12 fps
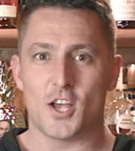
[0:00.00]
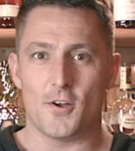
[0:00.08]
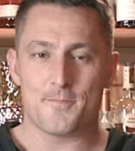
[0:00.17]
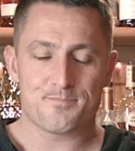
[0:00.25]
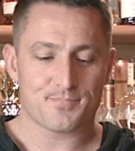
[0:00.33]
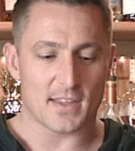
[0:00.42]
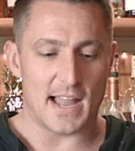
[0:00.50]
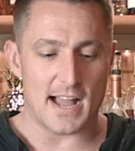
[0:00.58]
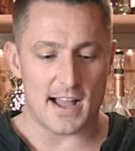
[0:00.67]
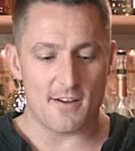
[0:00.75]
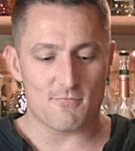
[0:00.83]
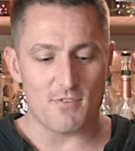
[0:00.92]
So,
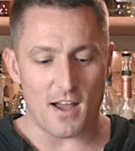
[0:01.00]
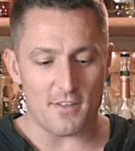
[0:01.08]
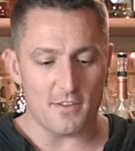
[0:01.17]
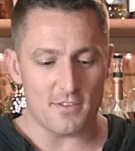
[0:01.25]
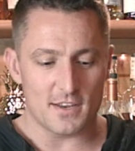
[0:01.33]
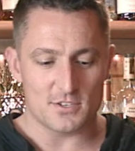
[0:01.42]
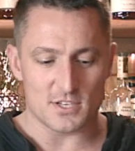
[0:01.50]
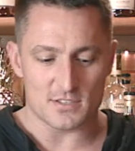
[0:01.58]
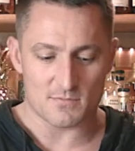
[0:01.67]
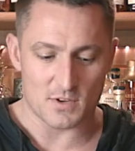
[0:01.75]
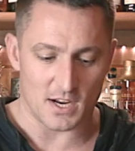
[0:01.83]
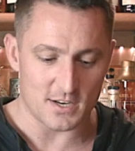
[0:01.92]
rather than
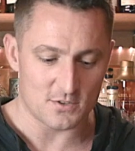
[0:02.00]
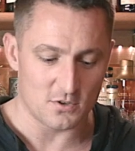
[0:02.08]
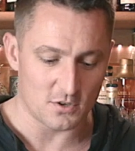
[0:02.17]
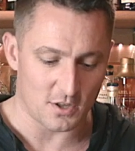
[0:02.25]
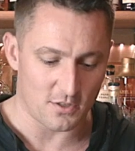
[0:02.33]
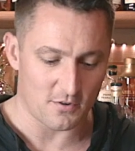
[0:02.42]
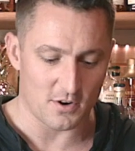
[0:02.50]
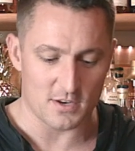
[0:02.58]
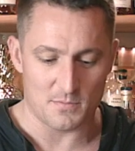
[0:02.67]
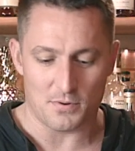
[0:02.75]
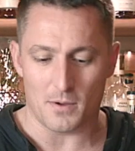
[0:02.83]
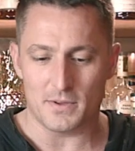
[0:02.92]
just kind of talk you through it,
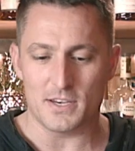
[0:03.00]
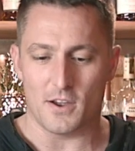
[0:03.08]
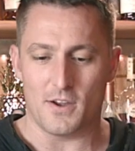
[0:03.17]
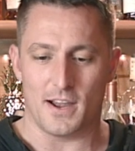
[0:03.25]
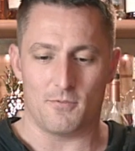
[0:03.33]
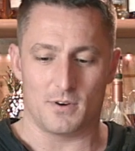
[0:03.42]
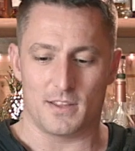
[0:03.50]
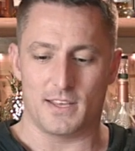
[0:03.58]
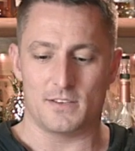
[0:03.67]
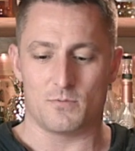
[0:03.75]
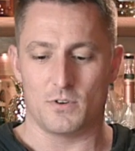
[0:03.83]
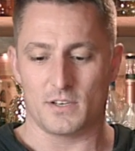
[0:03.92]
you probably know how one of
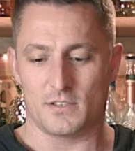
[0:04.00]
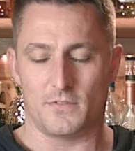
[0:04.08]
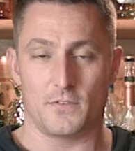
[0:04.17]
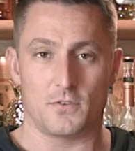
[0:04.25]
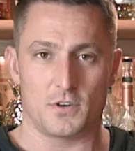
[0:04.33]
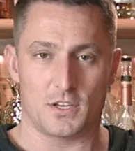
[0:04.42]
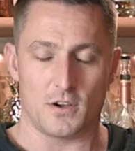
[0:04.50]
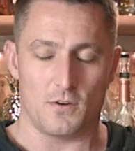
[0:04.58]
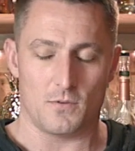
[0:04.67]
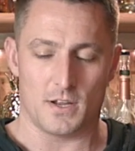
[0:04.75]
these works if you've already got